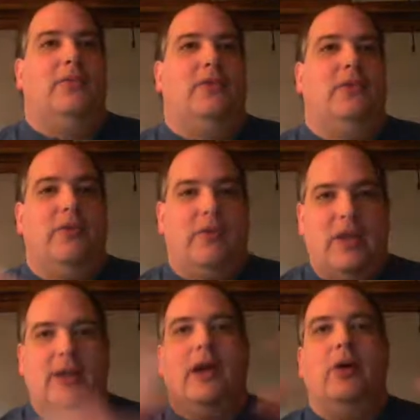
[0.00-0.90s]
to
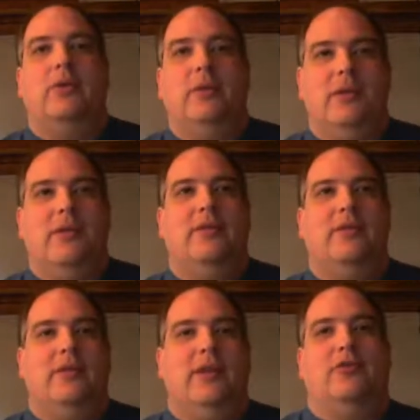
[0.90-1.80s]
send out
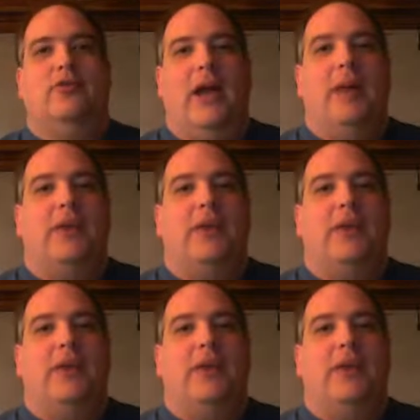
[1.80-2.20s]
these chat